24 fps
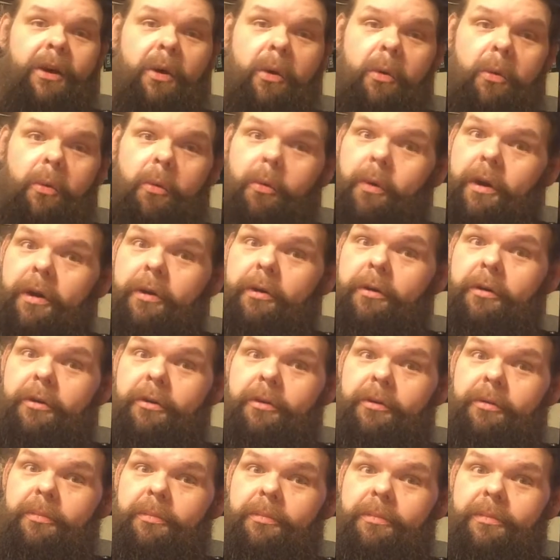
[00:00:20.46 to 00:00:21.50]

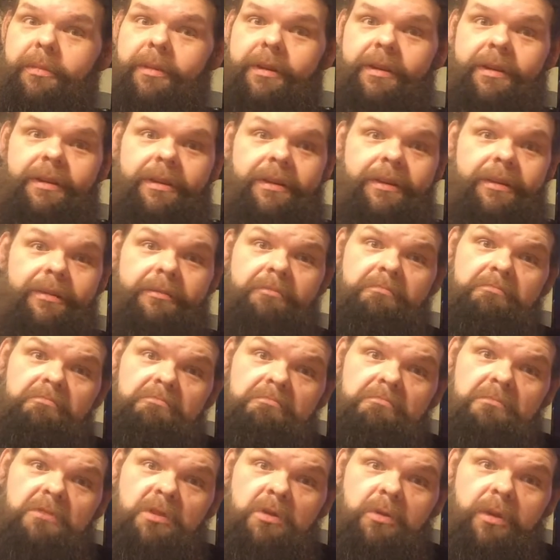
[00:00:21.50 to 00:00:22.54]
Welcome
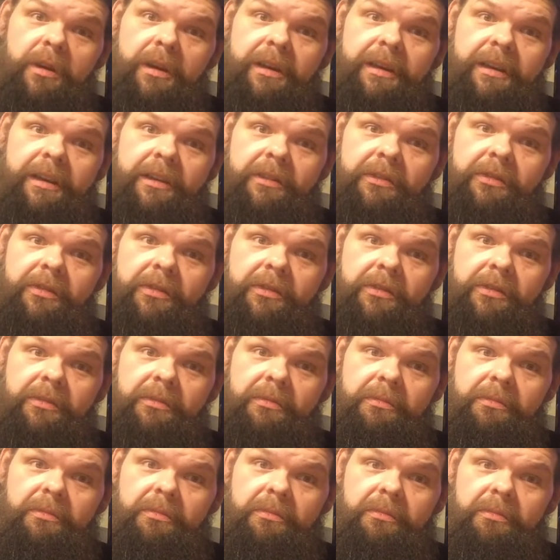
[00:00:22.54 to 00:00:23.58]
to, I guess,
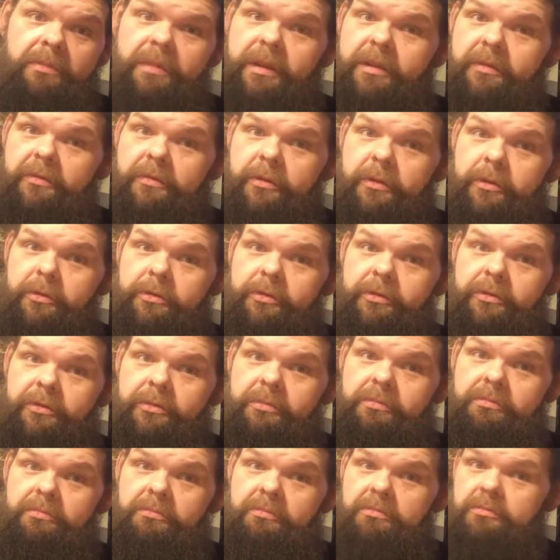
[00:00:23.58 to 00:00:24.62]
my first
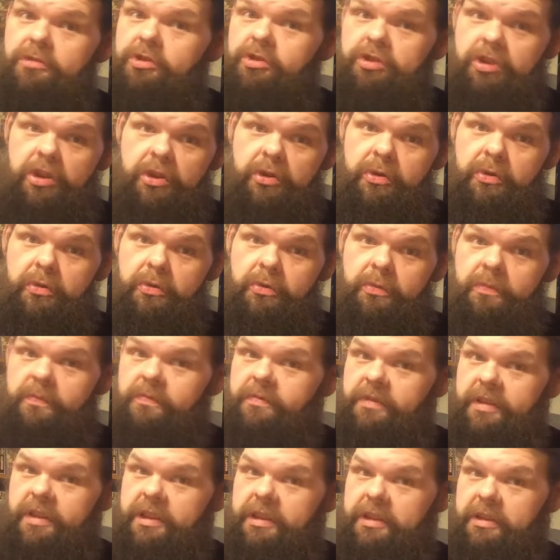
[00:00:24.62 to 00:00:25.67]
show,
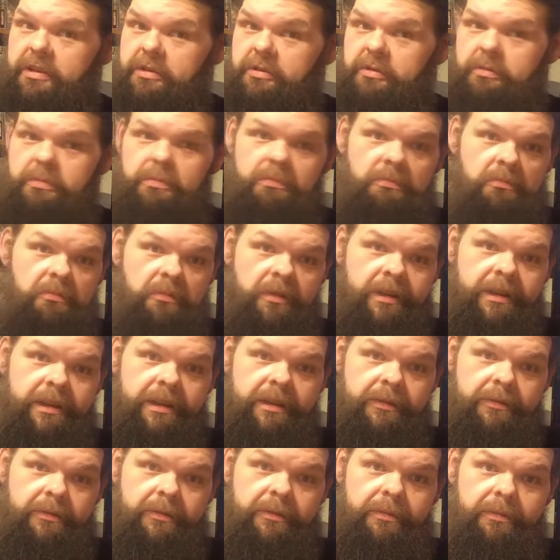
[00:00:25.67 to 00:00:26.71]
video,
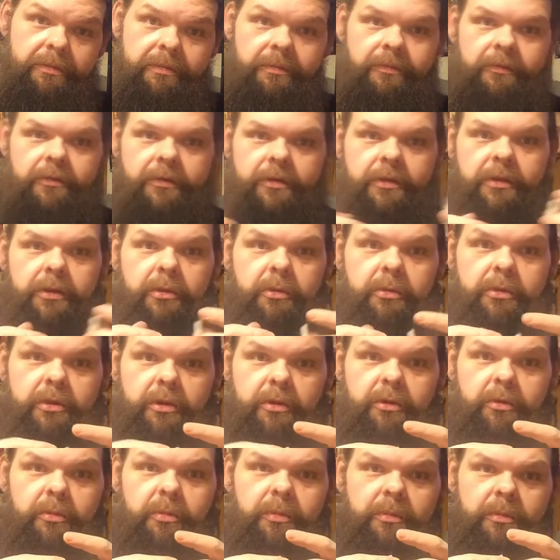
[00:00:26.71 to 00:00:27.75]
whatever, for
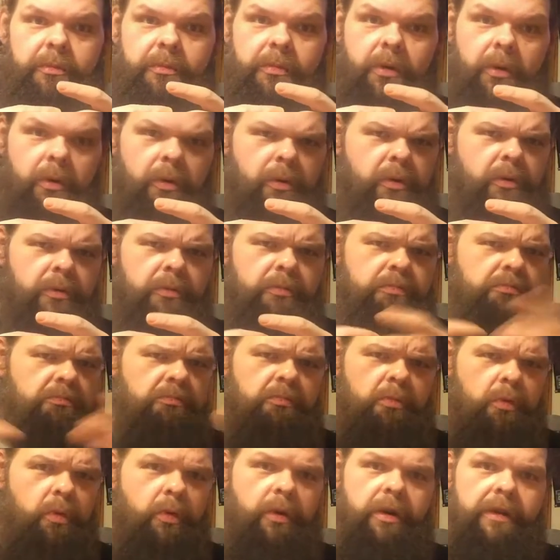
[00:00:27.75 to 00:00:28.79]
YouTube, or
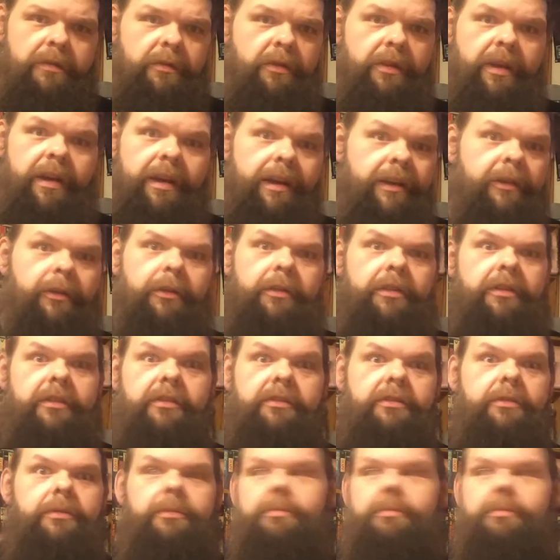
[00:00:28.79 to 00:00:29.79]
wherever the hell this